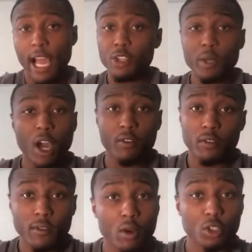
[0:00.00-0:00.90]
I just
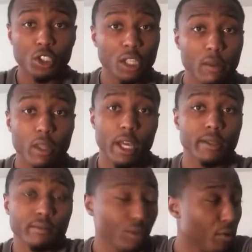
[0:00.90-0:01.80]
got fun and shit. I'm like,
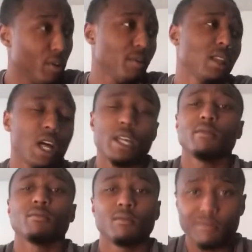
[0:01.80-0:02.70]
you feel me?
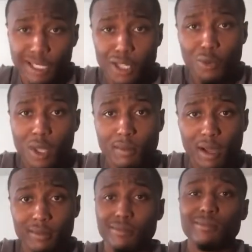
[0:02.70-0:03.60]
Like, nigga, you ain't
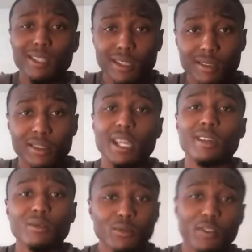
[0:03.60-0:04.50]
my nigga,
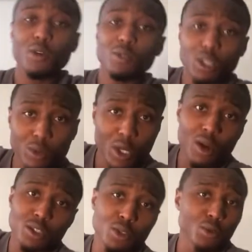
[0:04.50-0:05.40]
like, fuck the shit you
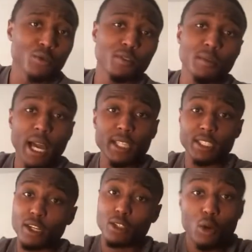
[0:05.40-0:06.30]
talking to, you feel me? I
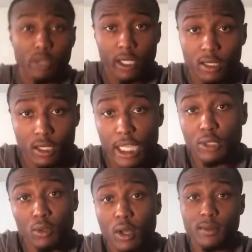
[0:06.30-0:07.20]
ain't scared of no niggas,
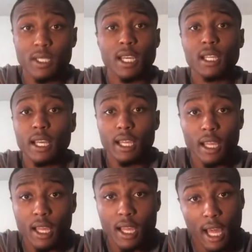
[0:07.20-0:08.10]
like, you know what I'm saying? Like,
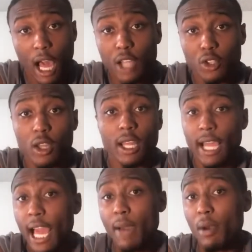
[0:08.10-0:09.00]
I thought,
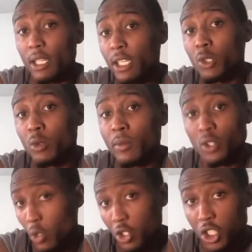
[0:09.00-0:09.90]
like, I had my niggas with
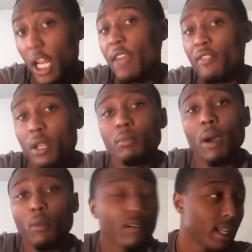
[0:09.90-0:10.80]
me, so shit ain't finna
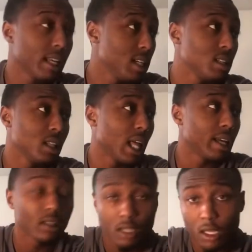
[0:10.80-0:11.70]
pop off that easy,
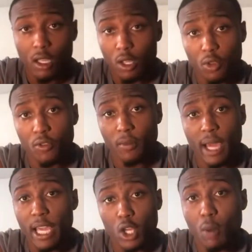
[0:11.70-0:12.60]
like, you feel
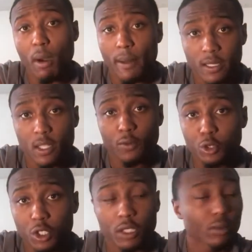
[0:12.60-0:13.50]
me? I ain't go by myself
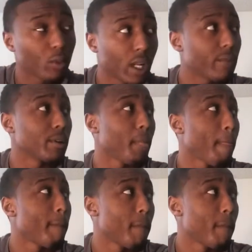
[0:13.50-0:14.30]
and shit, whatever.